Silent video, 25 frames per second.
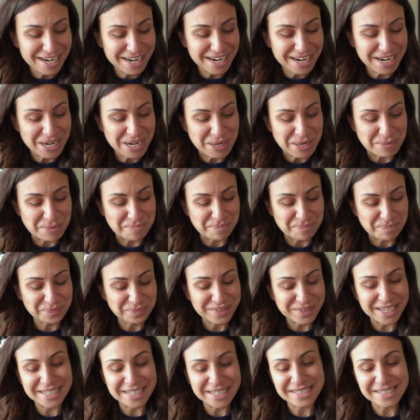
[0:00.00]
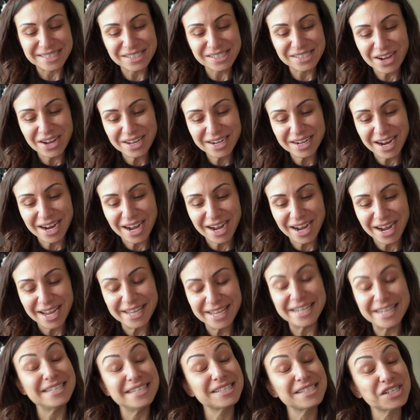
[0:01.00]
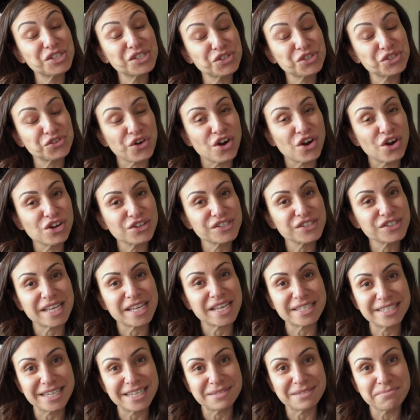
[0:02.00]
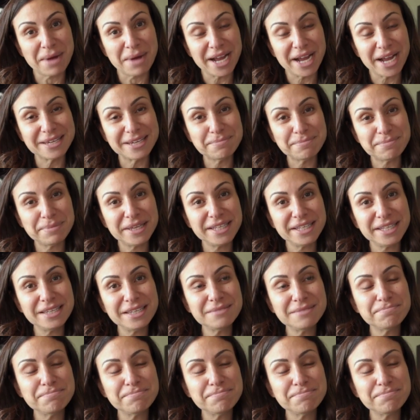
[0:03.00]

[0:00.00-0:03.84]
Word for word: Um, it's not, it is a stronger scent in my opinion,